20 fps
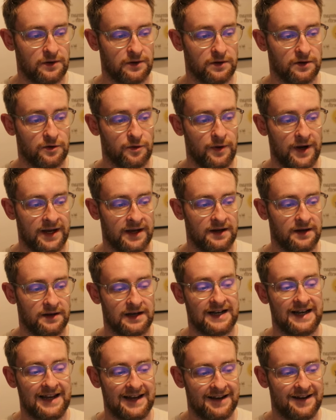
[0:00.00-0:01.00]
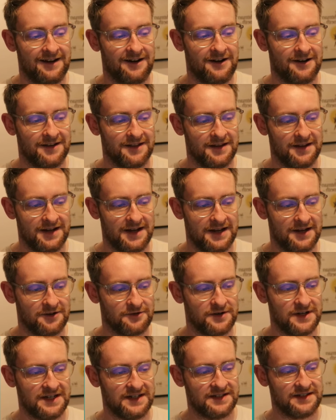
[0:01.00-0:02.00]
click on the
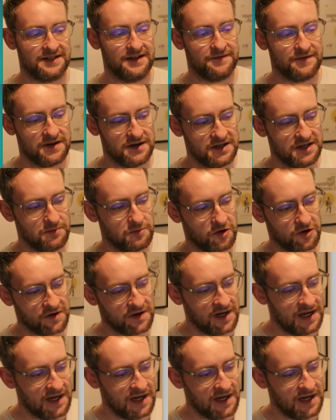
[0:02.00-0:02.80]
increase difficulty button